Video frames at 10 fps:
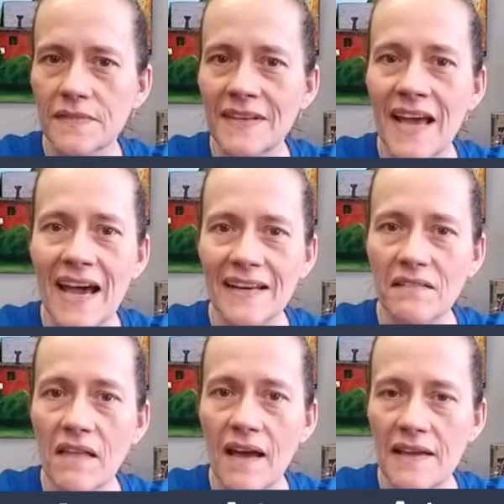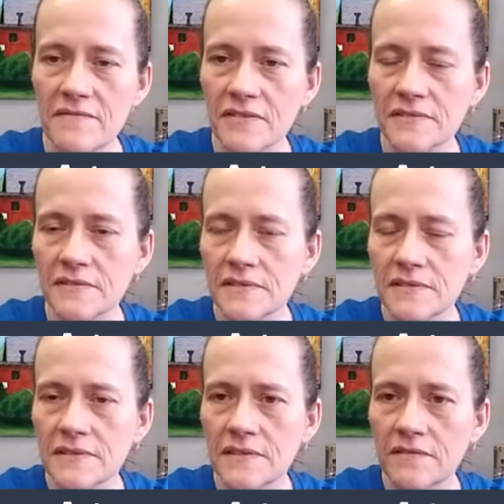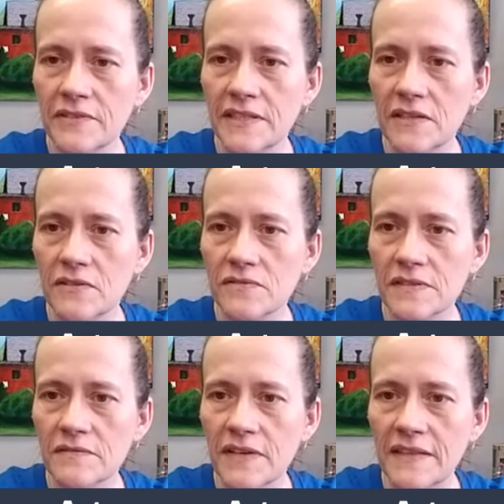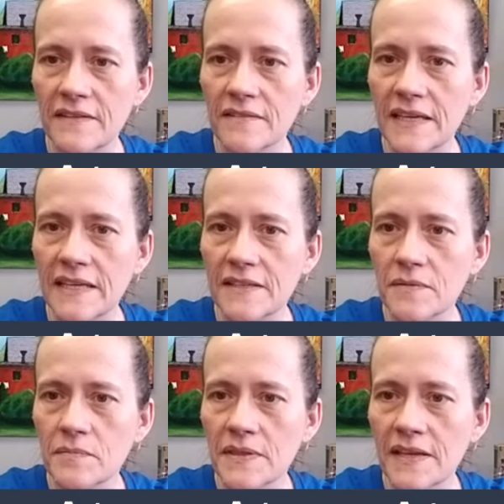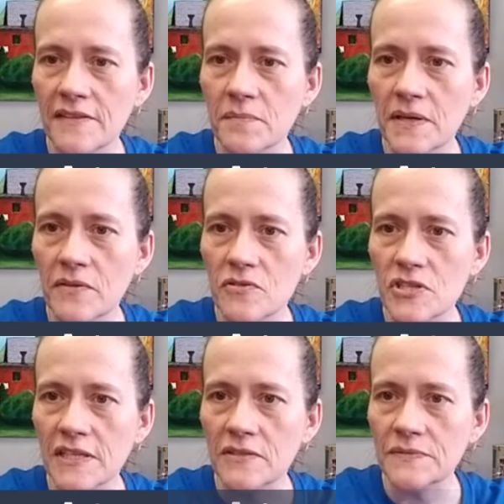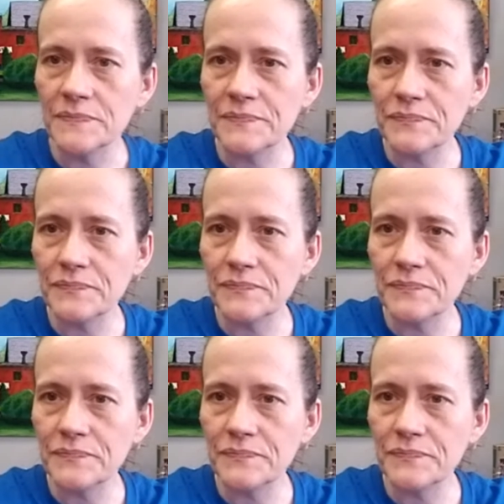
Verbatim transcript: non-live videos and find the link. But that's my other channel.